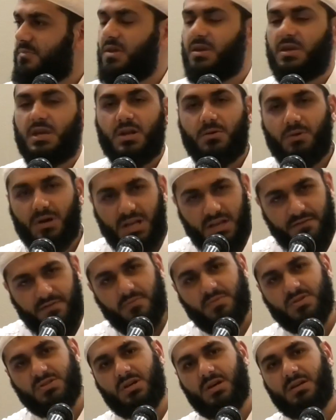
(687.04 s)
You know what, leave
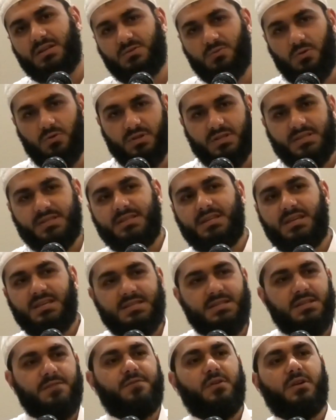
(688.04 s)
him aside as well. He's
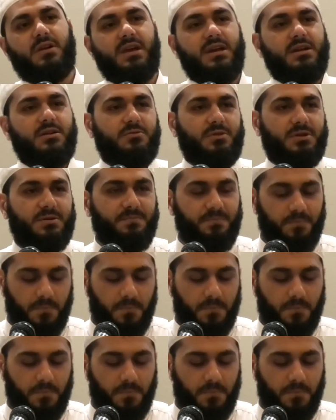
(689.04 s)
a different category.